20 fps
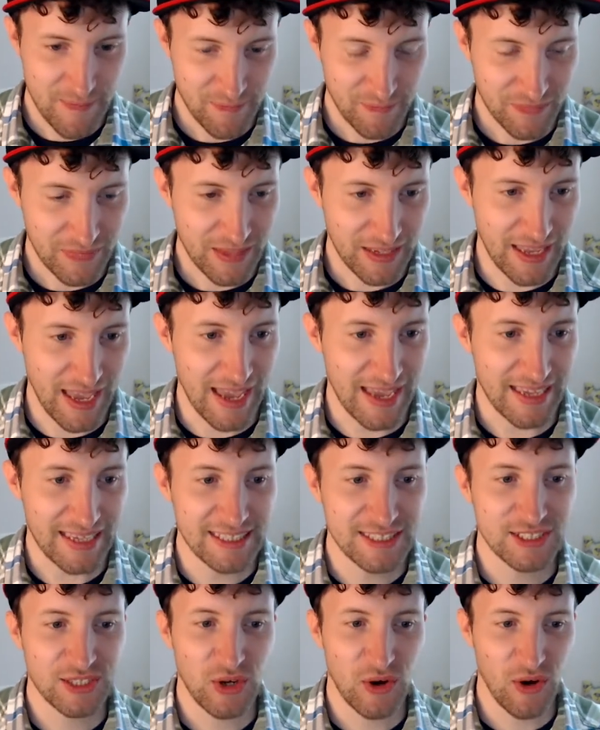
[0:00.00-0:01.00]
Yeah,
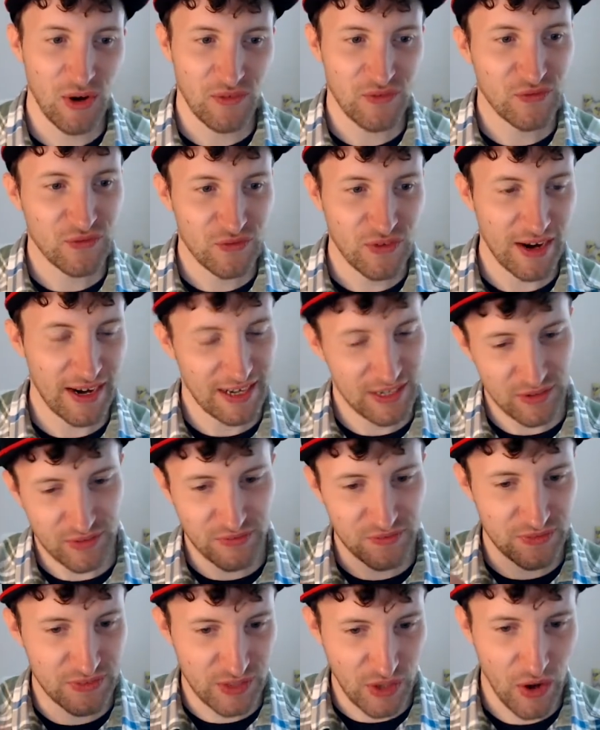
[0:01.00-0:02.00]
he's not afraid
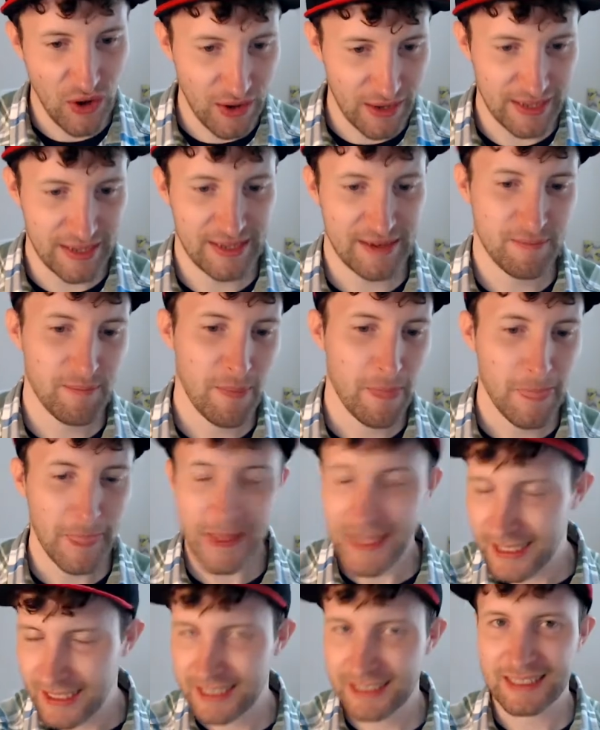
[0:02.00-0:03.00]
of dying.
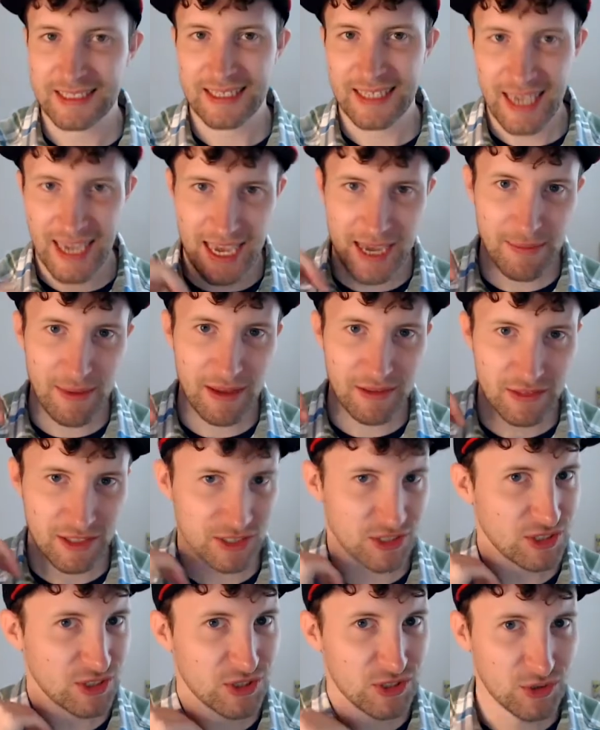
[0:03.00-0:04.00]
He doesn't care about the
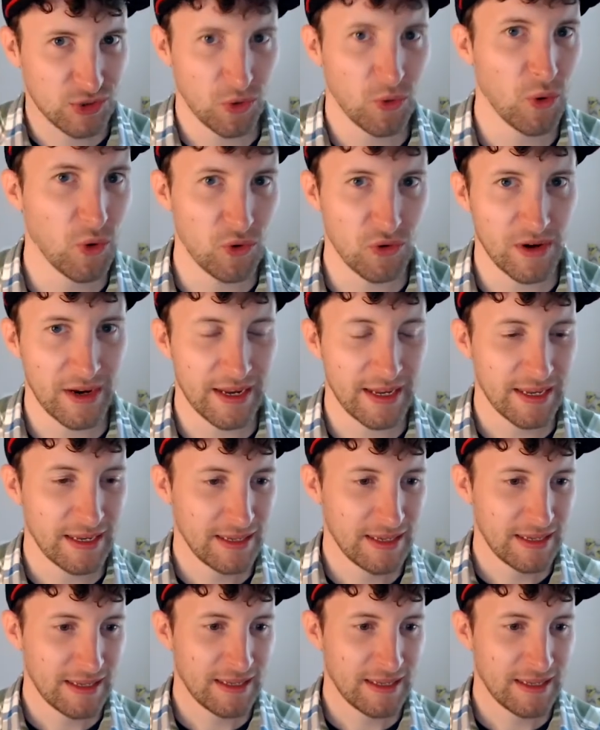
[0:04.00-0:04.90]
story.